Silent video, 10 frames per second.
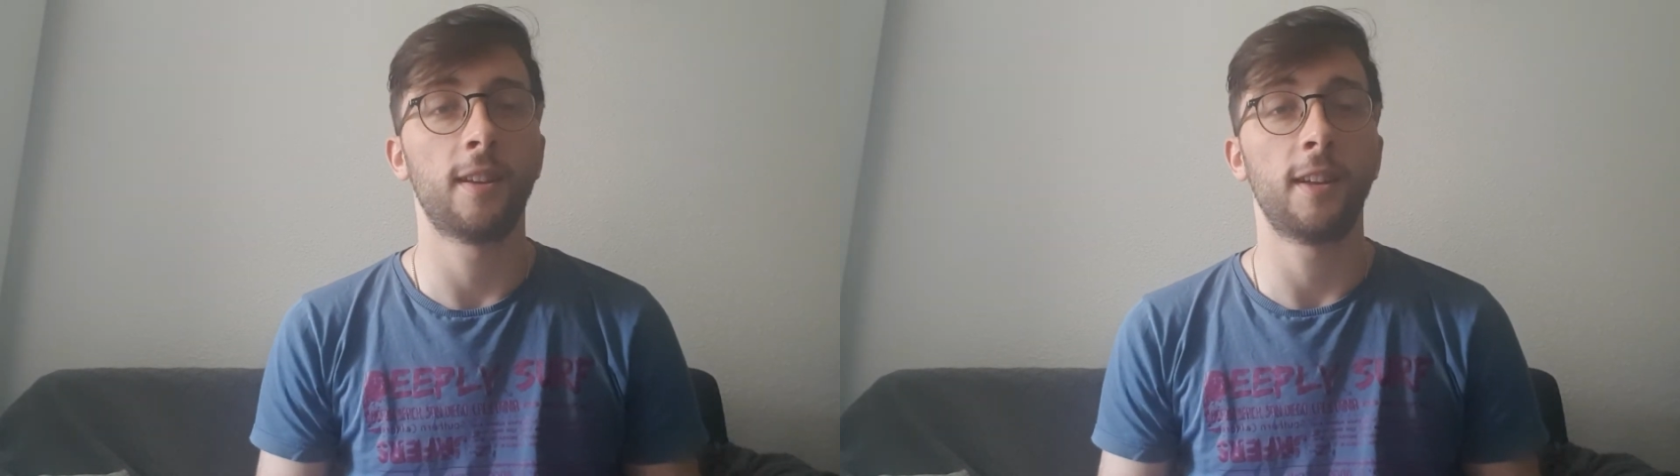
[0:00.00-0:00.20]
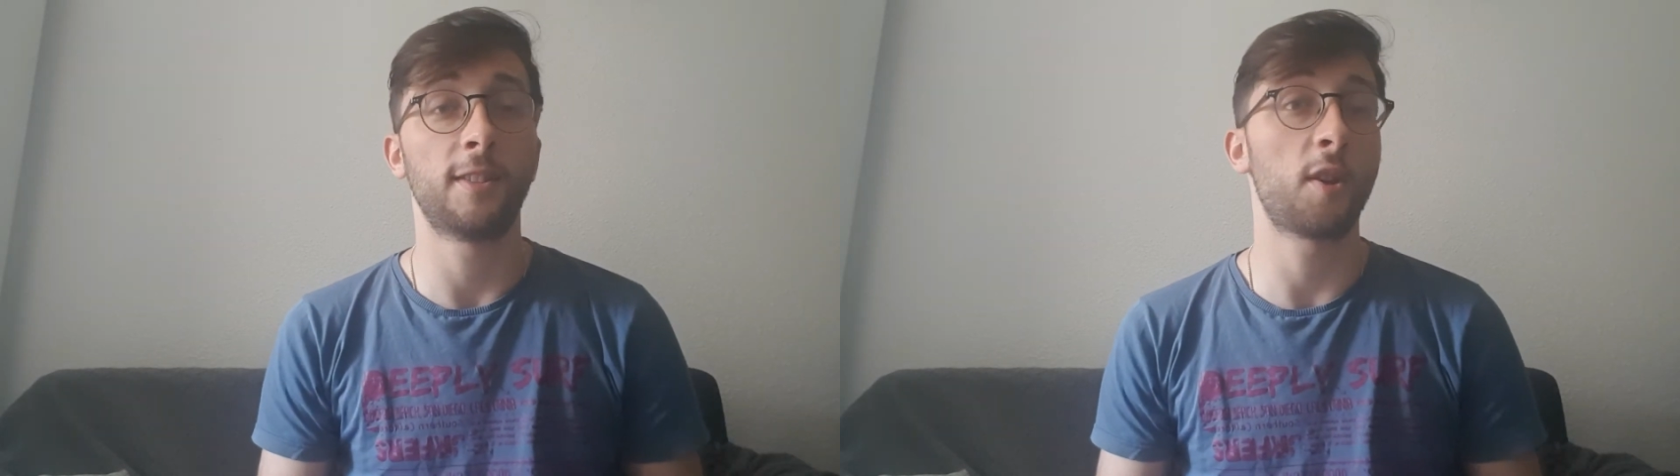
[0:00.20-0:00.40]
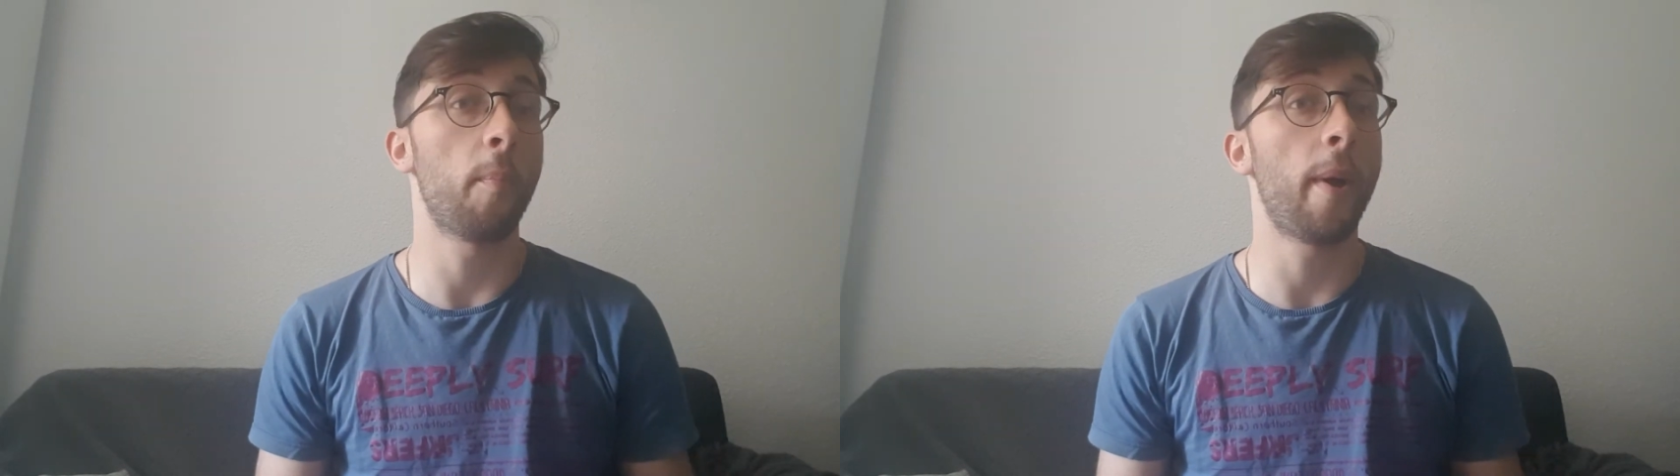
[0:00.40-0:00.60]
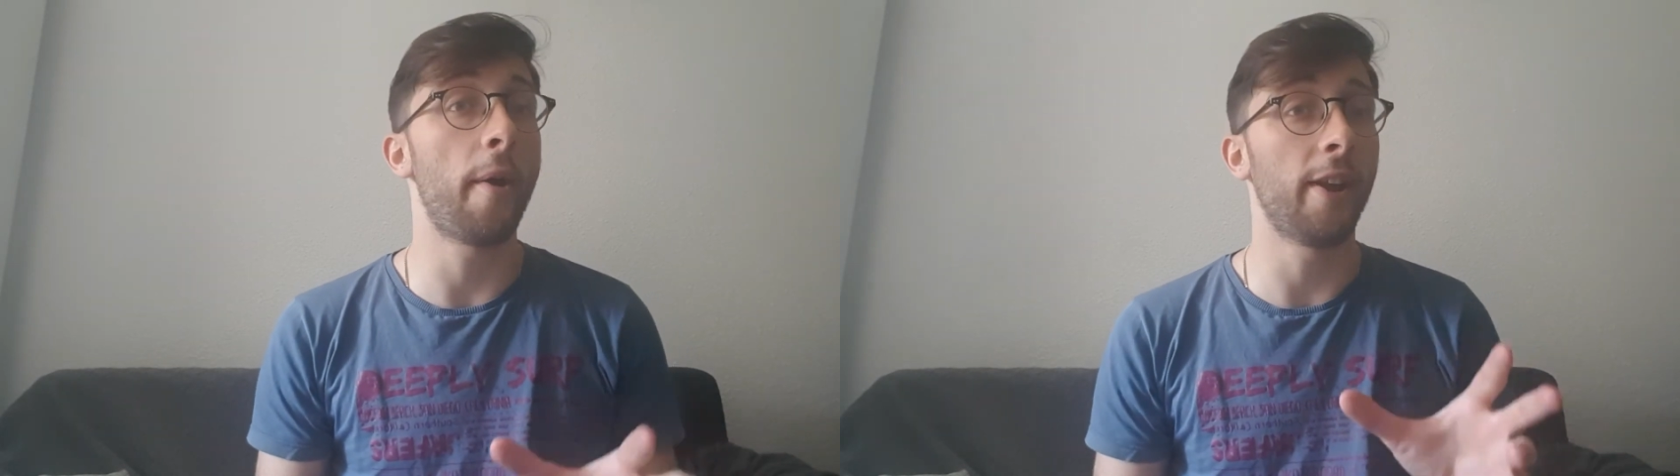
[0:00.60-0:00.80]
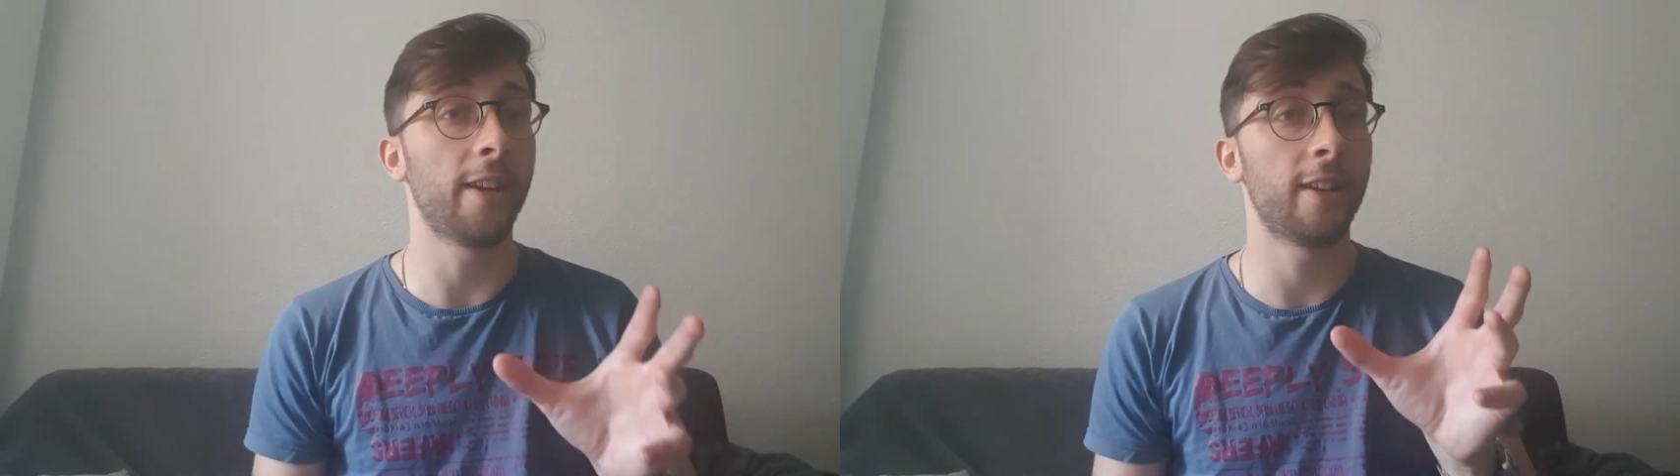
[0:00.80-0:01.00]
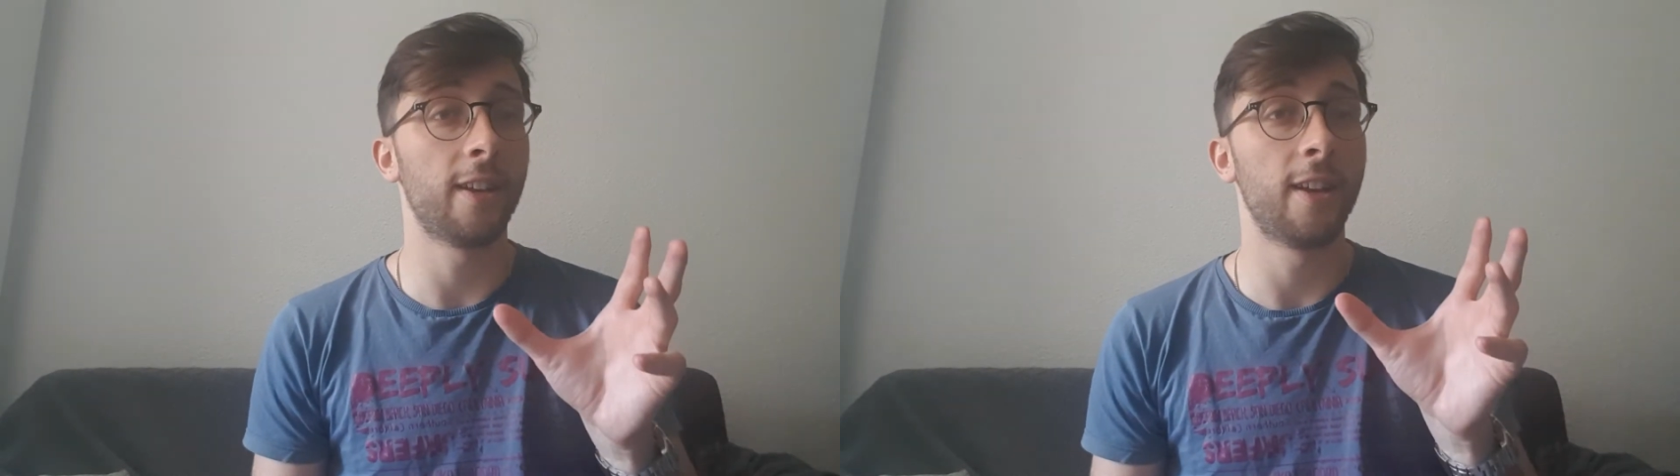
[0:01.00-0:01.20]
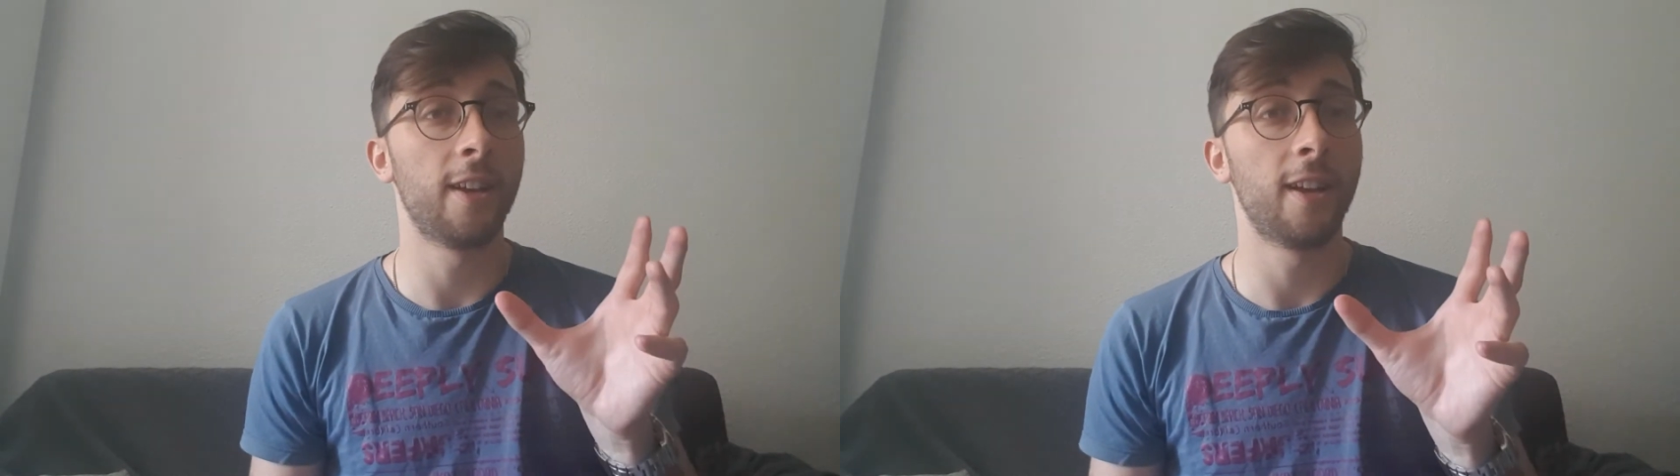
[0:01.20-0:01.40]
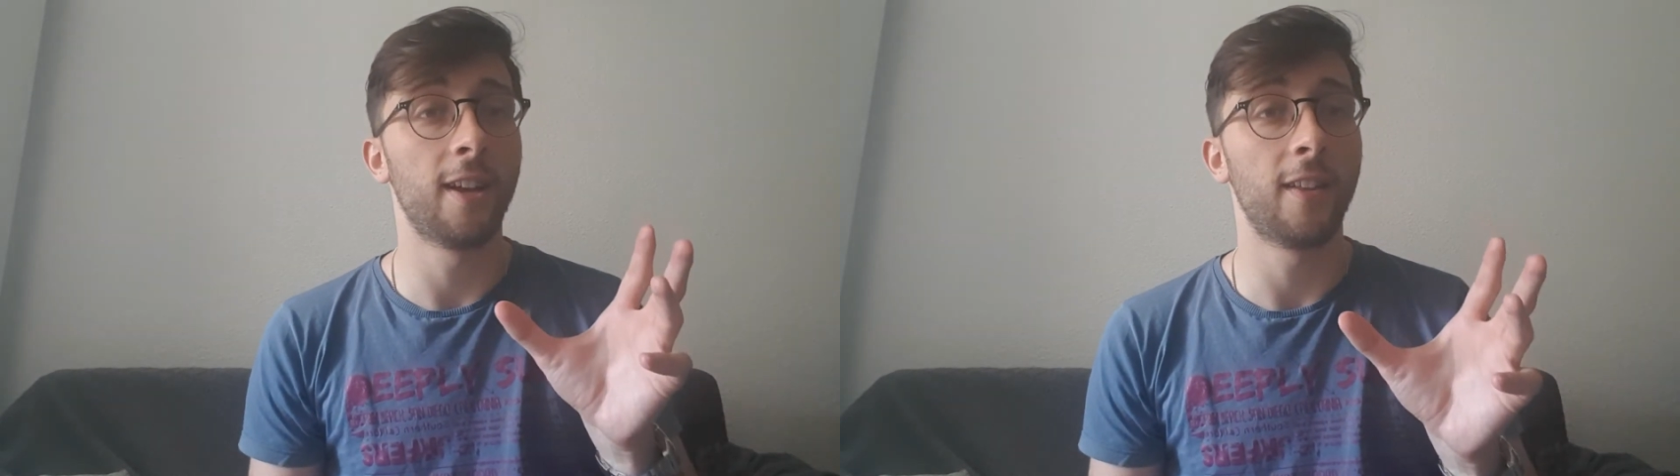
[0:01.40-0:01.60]
It's comparing
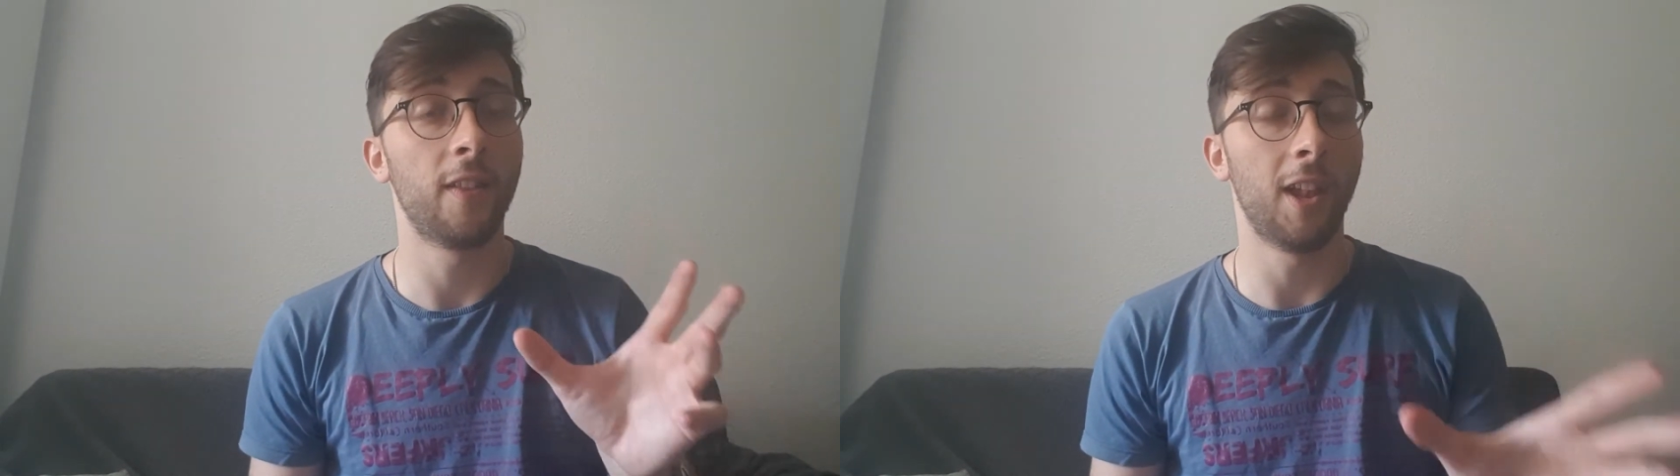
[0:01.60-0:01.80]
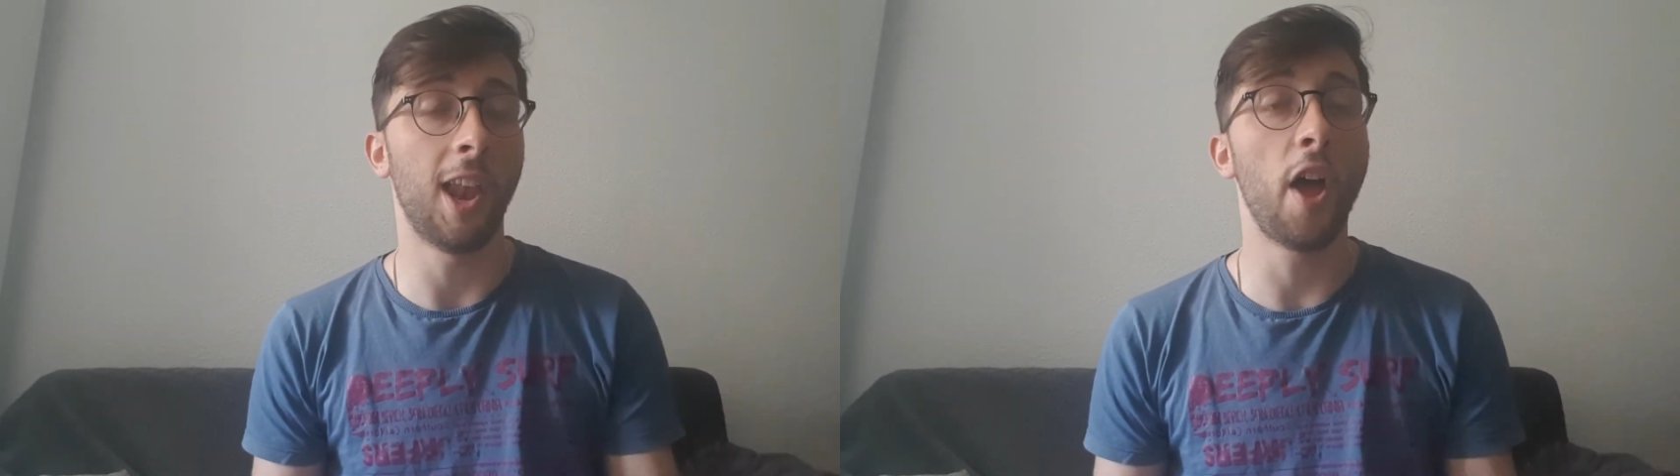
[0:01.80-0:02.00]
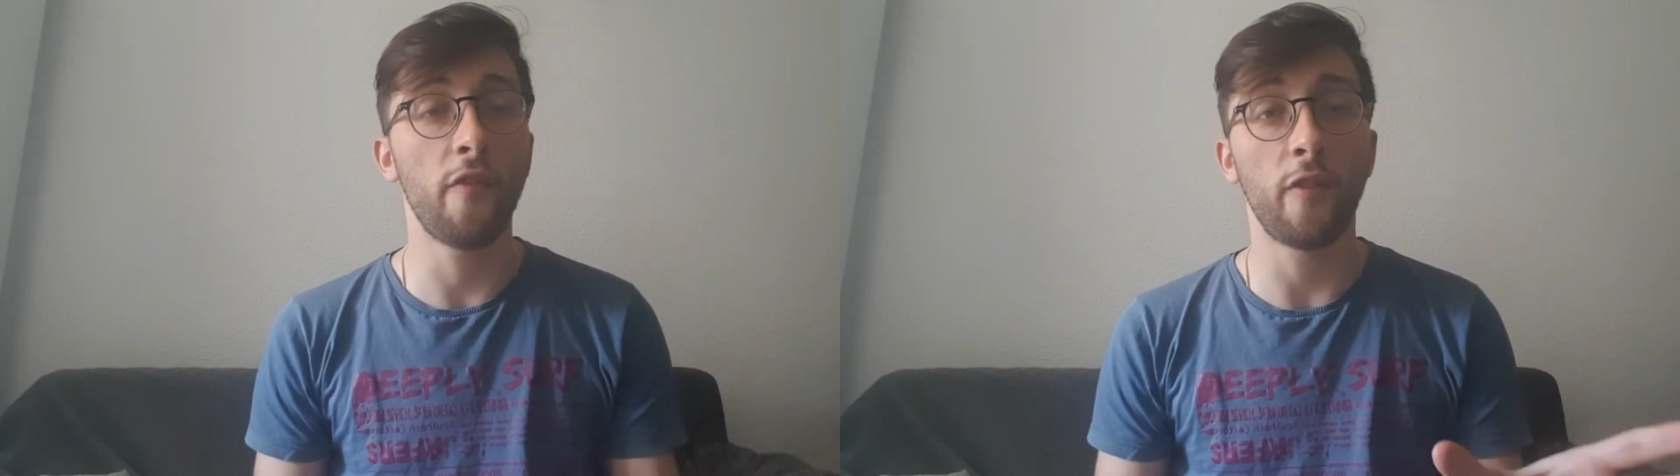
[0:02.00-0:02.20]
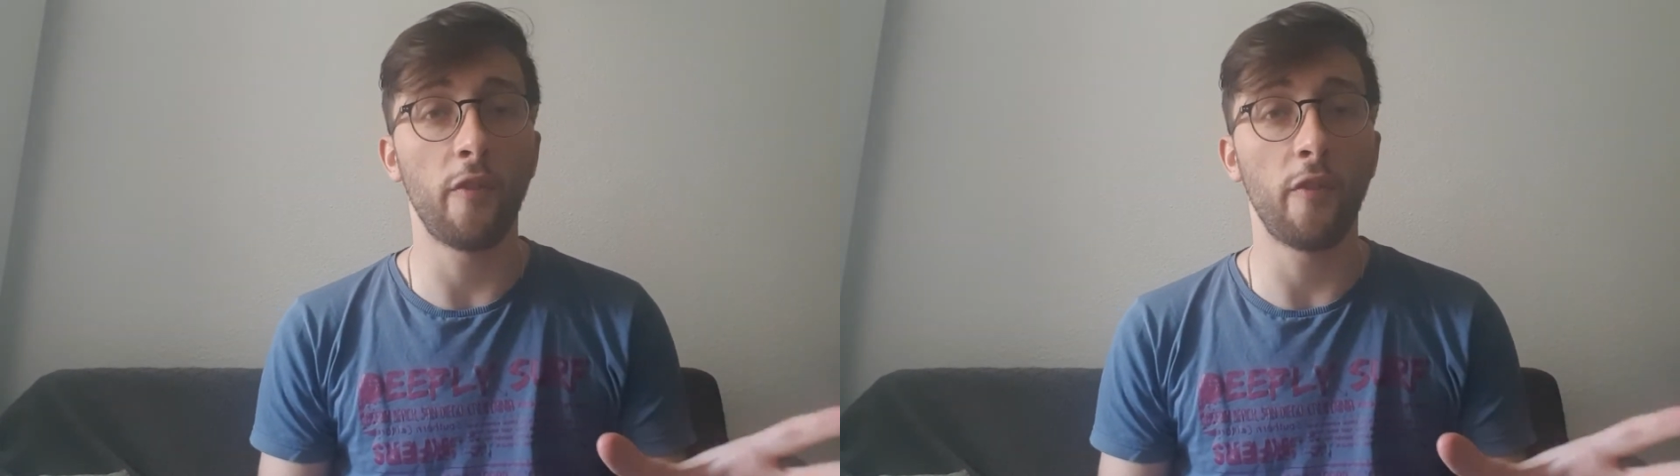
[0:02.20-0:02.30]
the life